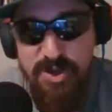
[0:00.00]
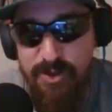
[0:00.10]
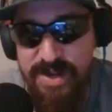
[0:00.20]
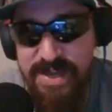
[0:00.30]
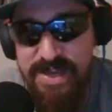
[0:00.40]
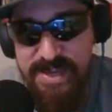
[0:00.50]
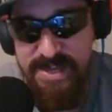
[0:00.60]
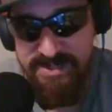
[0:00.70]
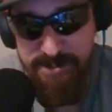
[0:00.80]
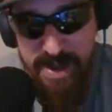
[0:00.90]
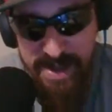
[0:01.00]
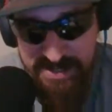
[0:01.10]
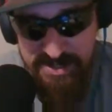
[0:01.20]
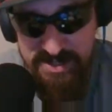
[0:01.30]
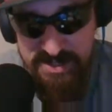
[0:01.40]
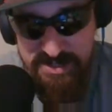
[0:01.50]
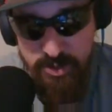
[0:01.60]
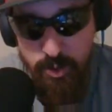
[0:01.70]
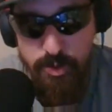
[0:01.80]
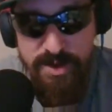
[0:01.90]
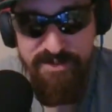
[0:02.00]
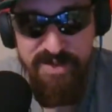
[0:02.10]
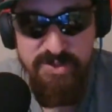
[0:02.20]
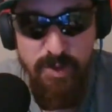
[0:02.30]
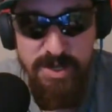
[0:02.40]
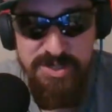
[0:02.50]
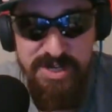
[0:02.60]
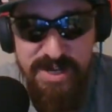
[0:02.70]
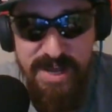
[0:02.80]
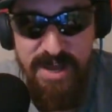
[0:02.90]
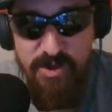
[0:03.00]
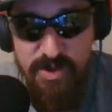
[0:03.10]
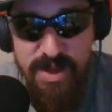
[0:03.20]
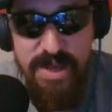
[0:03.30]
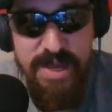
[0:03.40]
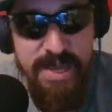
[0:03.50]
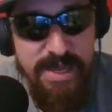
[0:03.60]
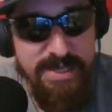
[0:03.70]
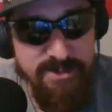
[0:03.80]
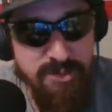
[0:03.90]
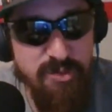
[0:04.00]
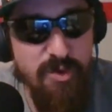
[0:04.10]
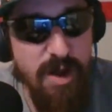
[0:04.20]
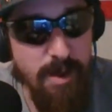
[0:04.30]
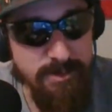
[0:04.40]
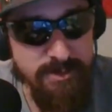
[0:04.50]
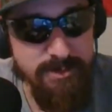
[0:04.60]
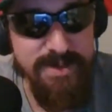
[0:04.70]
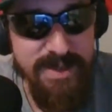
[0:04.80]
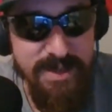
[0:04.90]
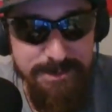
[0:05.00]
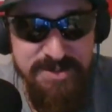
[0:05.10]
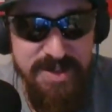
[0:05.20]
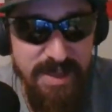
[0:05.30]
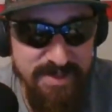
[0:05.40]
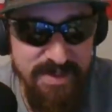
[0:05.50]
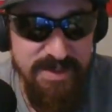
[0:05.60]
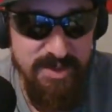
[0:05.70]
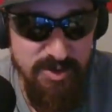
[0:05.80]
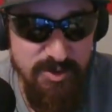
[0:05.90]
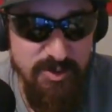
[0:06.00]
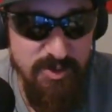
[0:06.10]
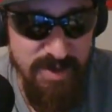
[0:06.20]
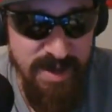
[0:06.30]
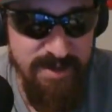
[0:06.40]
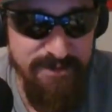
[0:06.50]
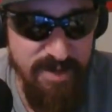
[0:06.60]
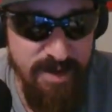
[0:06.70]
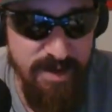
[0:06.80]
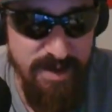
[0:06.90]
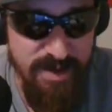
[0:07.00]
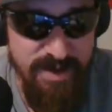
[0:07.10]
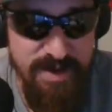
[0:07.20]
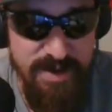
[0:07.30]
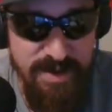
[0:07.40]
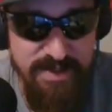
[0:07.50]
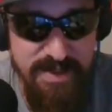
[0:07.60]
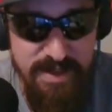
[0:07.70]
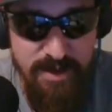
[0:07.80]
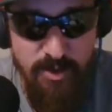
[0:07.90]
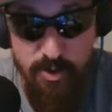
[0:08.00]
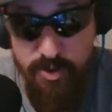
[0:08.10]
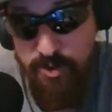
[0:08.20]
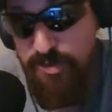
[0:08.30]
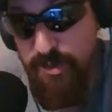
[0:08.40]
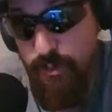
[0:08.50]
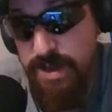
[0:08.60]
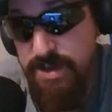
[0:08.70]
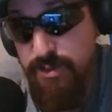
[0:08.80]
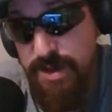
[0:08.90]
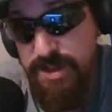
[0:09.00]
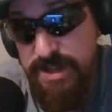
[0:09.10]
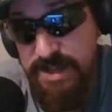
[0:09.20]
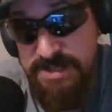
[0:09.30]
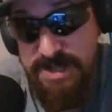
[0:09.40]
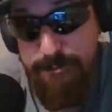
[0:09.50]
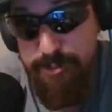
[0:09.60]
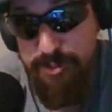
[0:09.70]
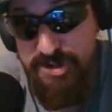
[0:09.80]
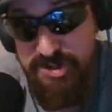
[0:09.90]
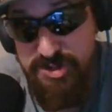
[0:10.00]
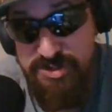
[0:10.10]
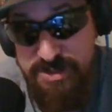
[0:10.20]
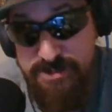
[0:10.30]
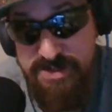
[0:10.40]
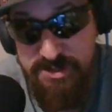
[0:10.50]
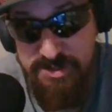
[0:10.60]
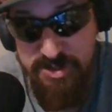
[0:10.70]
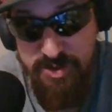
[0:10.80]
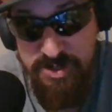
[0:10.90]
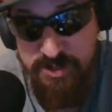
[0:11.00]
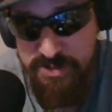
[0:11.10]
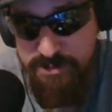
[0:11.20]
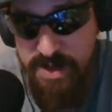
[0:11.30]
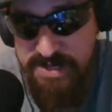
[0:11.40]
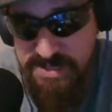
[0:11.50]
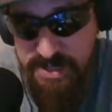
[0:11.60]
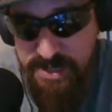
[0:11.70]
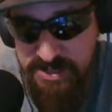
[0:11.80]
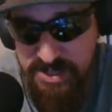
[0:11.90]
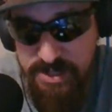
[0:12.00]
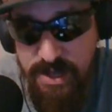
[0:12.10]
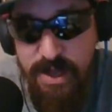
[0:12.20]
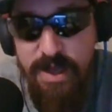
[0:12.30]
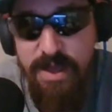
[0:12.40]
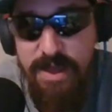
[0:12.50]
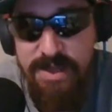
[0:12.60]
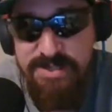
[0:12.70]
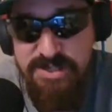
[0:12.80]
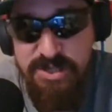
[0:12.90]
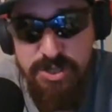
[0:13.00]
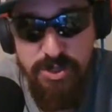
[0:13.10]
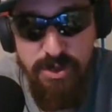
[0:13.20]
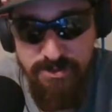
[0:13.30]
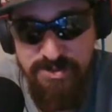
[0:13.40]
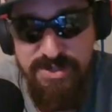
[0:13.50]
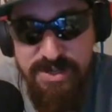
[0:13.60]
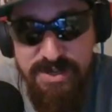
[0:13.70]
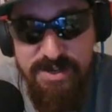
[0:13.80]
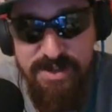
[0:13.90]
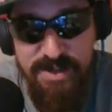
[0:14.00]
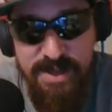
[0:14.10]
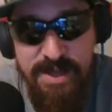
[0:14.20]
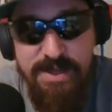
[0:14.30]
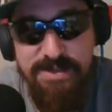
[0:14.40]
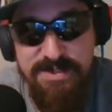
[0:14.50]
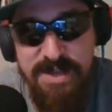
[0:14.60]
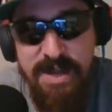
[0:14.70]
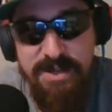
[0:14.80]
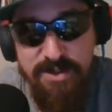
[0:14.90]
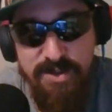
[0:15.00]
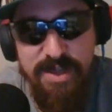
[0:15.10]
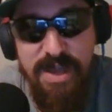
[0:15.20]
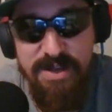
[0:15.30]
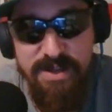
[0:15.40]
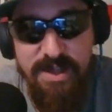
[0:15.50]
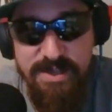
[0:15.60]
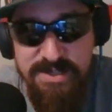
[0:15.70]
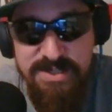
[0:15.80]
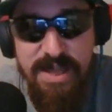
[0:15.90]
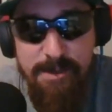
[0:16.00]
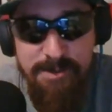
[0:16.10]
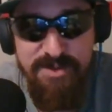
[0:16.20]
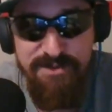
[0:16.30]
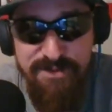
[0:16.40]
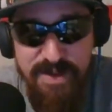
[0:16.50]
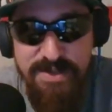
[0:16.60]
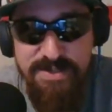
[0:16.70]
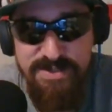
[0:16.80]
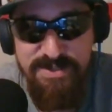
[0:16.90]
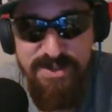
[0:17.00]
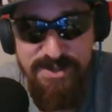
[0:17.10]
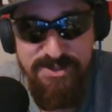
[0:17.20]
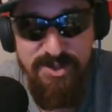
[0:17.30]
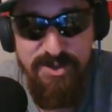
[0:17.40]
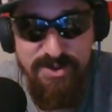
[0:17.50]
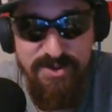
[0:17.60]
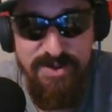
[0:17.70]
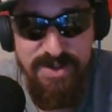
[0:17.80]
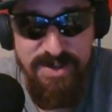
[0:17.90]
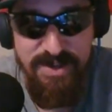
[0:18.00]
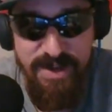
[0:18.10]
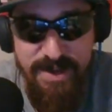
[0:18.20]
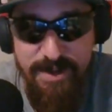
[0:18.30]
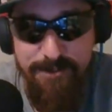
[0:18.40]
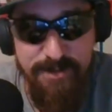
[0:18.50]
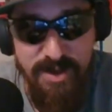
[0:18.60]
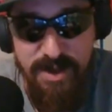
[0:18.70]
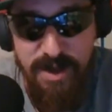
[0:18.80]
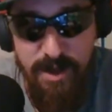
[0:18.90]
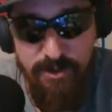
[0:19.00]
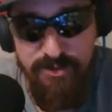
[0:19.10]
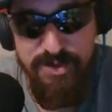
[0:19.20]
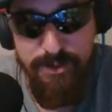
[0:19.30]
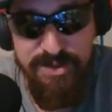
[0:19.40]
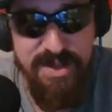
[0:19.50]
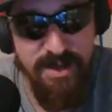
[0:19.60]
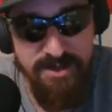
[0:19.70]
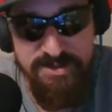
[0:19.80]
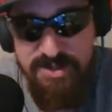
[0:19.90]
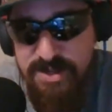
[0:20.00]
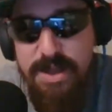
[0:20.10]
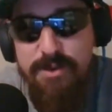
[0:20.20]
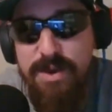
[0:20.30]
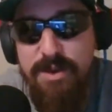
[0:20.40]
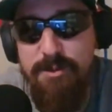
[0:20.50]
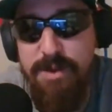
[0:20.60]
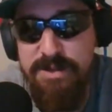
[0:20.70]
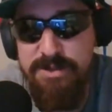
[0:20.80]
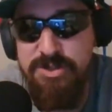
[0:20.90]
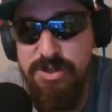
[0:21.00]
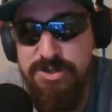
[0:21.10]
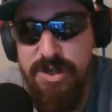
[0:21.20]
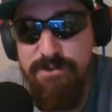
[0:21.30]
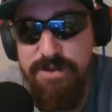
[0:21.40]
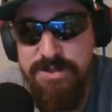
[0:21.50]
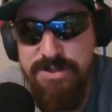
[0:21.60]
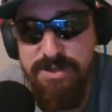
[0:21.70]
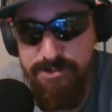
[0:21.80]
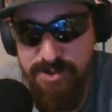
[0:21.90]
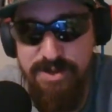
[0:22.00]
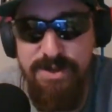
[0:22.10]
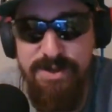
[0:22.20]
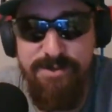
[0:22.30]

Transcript: so when he gets back to this, or if he's watching now, he's probably upset that you have, that or that we really, because 'cause I'm pretty sure Cinnamon Toast Crunch was my selection, is such a low seed. He's kinda looking at it like a slap in the face. So, um, I'll deal with that on Sunday when I go back to church, obviously, but,